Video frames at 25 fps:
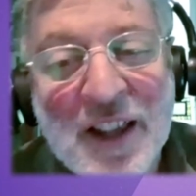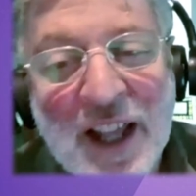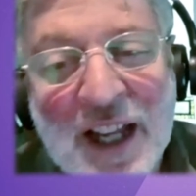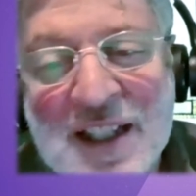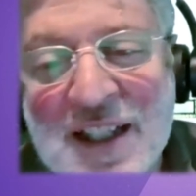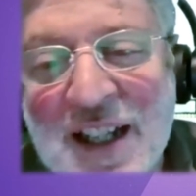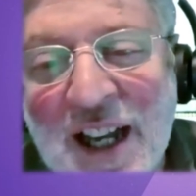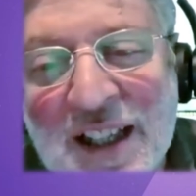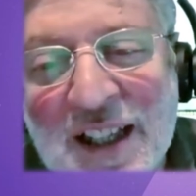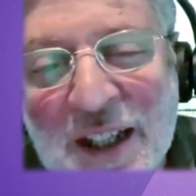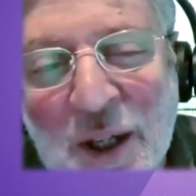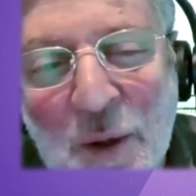
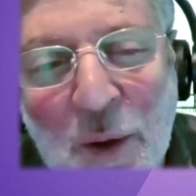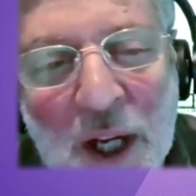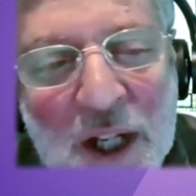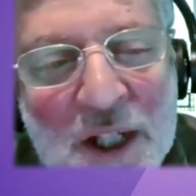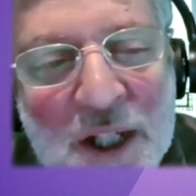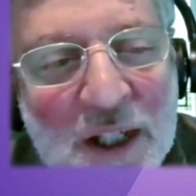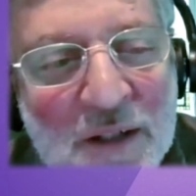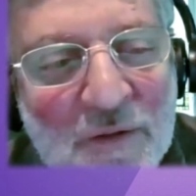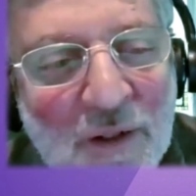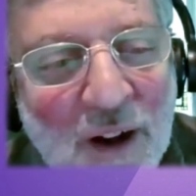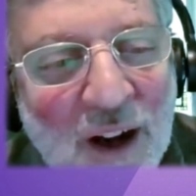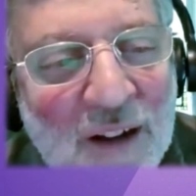that's not the
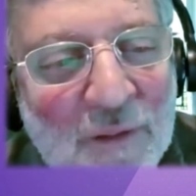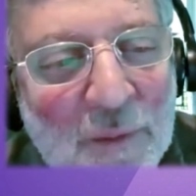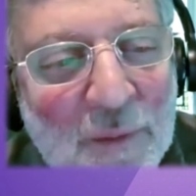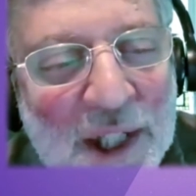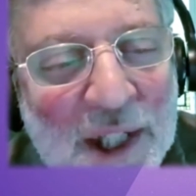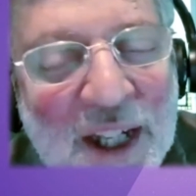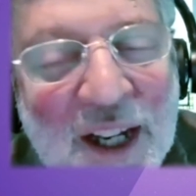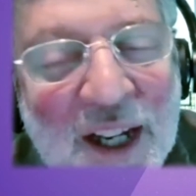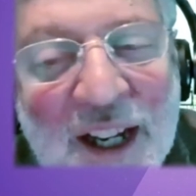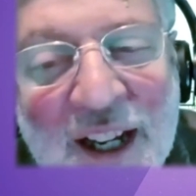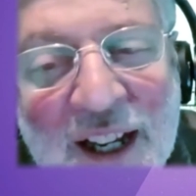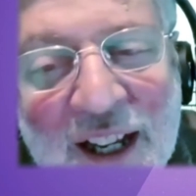question,
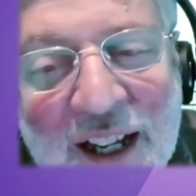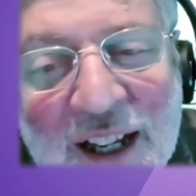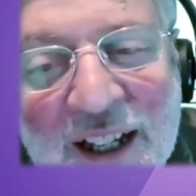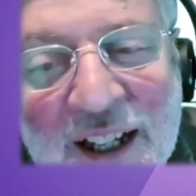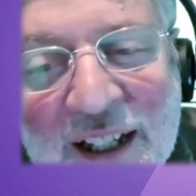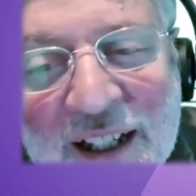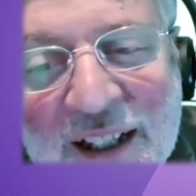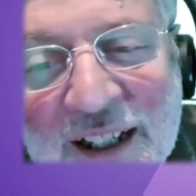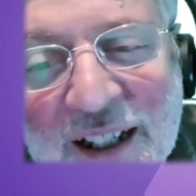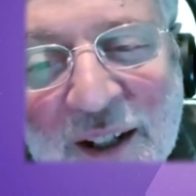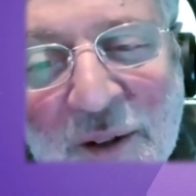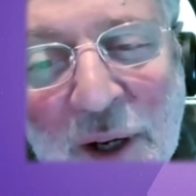Robin.
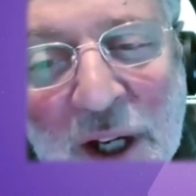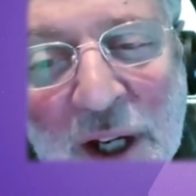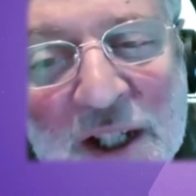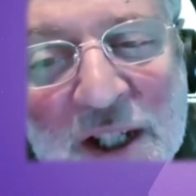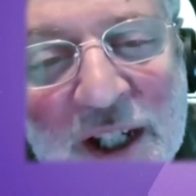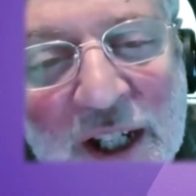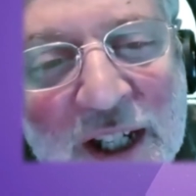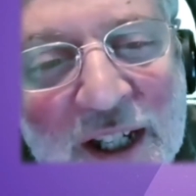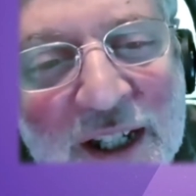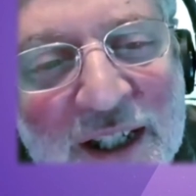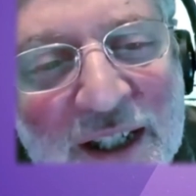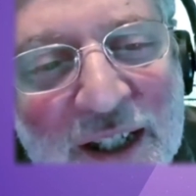The
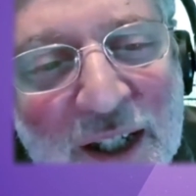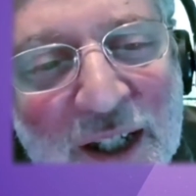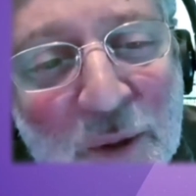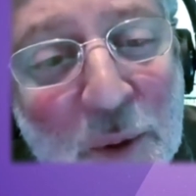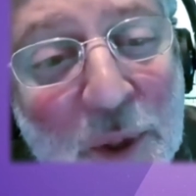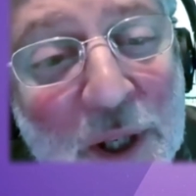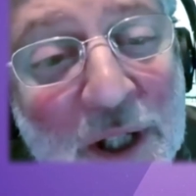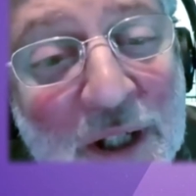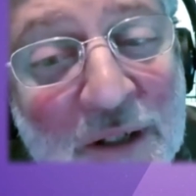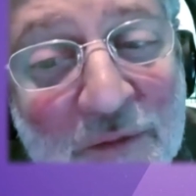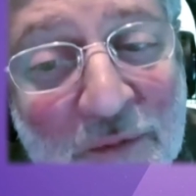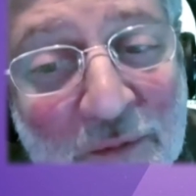question is, did
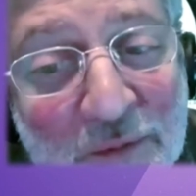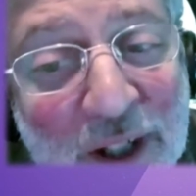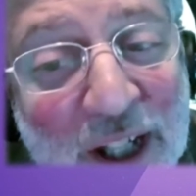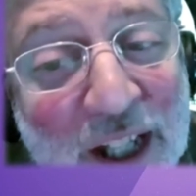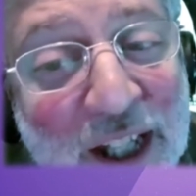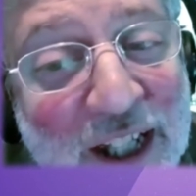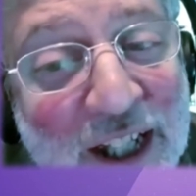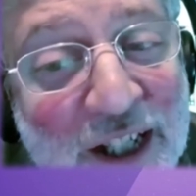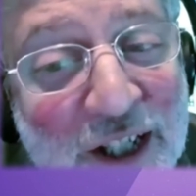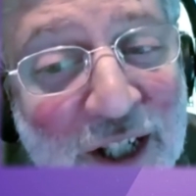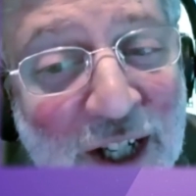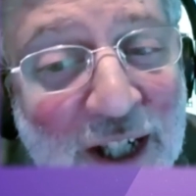we
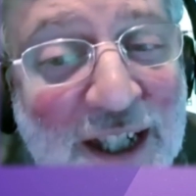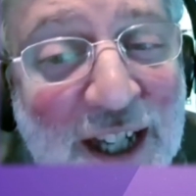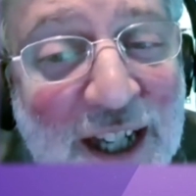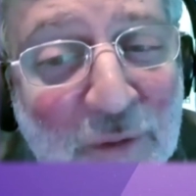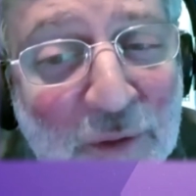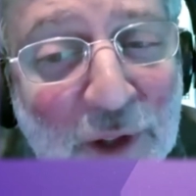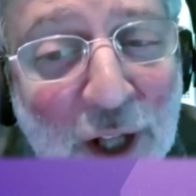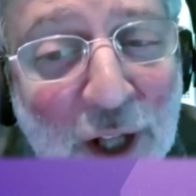really just have